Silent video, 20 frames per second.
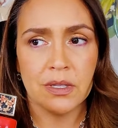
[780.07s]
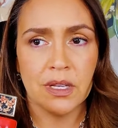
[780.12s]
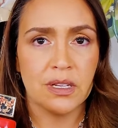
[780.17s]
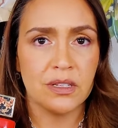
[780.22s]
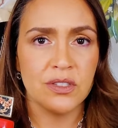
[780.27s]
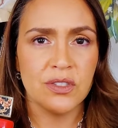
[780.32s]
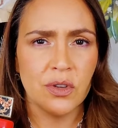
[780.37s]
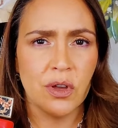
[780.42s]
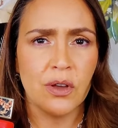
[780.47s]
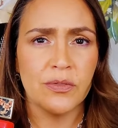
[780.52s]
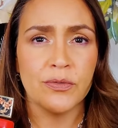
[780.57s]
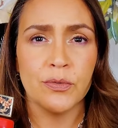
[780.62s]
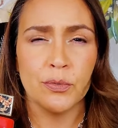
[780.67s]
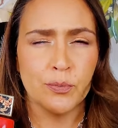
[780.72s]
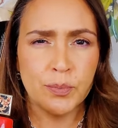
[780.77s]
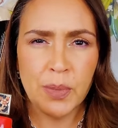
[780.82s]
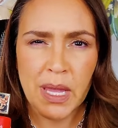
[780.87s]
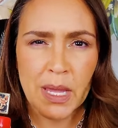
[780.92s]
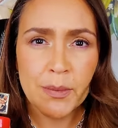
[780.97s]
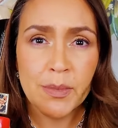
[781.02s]
like a soft
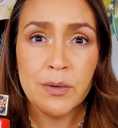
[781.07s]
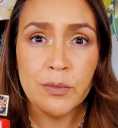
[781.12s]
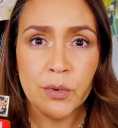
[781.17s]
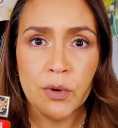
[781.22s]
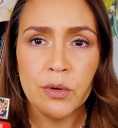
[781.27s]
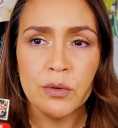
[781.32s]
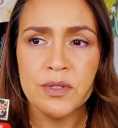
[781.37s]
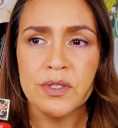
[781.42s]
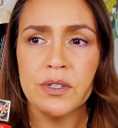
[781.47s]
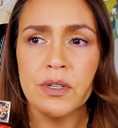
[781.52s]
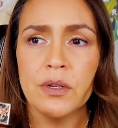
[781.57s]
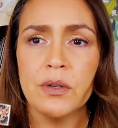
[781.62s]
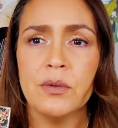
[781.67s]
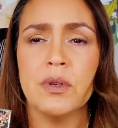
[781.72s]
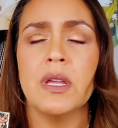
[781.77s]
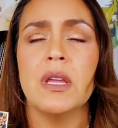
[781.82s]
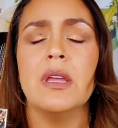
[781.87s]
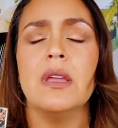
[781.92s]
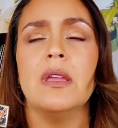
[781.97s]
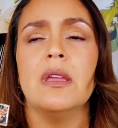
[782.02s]
baby rose
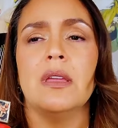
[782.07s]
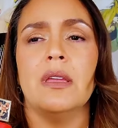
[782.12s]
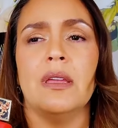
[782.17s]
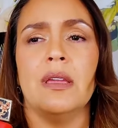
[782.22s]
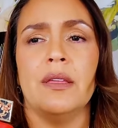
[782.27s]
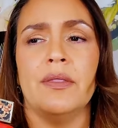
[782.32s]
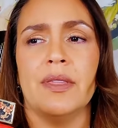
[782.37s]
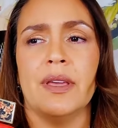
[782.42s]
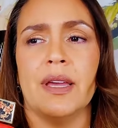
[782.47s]
note, in